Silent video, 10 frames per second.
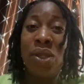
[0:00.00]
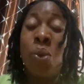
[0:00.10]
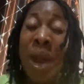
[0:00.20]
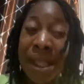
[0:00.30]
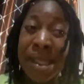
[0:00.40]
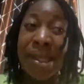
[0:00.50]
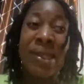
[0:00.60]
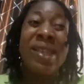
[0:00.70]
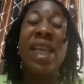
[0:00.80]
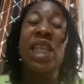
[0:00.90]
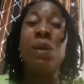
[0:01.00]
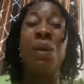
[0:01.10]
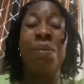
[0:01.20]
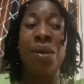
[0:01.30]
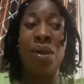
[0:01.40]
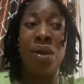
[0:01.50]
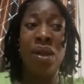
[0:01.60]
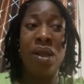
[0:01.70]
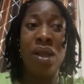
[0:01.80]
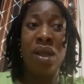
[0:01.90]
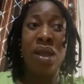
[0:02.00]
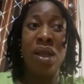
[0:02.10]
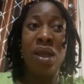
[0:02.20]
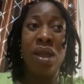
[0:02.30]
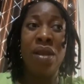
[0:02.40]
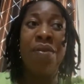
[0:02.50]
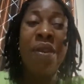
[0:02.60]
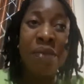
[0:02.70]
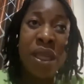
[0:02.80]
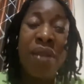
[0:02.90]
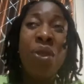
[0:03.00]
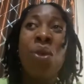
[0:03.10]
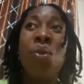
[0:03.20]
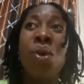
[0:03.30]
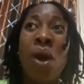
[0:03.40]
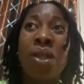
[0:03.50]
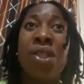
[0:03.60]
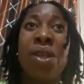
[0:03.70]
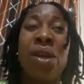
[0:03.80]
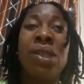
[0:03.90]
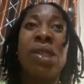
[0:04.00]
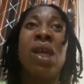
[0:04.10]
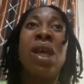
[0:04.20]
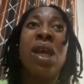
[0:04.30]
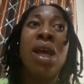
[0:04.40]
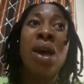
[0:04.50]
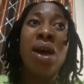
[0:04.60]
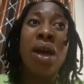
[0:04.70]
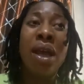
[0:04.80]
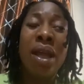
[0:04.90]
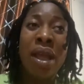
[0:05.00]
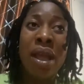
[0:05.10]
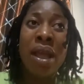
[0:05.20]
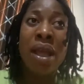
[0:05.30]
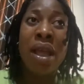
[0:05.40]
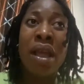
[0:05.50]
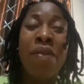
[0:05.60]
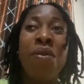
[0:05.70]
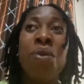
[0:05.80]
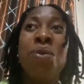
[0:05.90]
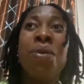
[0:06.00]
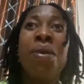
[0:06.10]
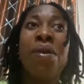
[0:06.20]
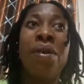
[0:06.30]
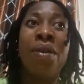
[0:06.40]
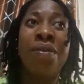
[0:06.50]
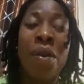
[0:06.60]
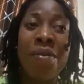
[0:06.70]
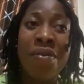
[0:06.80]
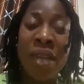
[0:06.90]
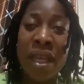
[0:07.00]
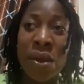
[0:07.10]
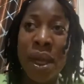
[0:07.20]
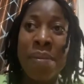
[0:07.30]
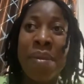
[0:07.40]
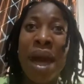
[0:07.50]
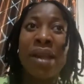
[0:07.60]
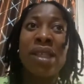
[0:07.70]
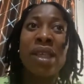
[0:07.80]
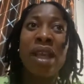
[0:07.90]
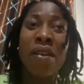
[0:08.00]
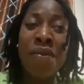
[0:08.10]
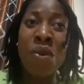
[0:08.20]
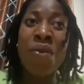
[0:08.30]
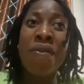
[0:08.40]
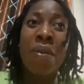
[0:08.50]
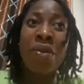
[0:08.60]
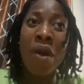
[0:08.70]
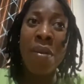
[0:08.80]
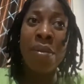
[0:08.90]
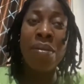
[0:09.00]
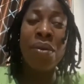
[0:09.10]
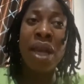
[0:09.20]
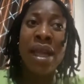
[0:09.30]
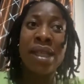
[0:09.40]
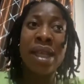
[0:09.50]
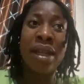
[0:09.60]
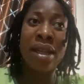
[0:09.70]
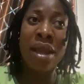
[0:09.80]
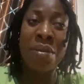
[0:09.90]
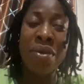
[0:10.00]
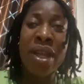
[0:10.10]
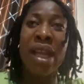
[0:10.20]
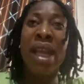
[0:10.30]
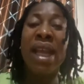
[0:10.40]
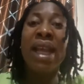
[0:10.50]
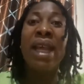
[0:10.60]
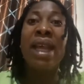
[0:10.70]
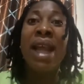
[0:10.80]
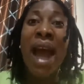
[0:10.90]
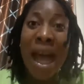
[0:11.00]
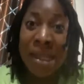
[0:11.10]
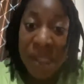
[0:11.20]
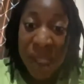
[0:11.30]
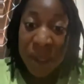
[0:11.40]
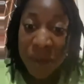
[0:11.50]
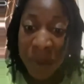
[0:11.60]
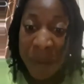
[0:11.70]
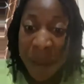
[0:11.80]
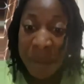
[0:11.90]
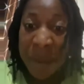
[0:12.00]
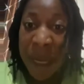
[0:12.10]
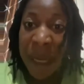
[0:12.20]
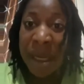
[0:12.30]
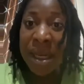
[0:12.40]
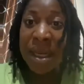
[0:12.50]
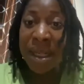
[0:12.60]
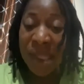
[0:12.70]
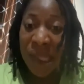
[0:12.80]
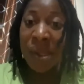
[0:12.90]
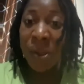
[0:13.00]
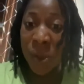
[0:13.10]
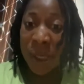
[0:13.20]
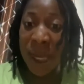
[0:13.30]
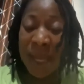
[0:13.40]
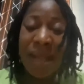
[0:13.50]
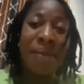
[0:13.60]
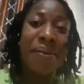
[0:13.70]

26 people, 15 through gunshots, a few from vehicle impact, a few from rubber bullets and debris, are still remembered till today.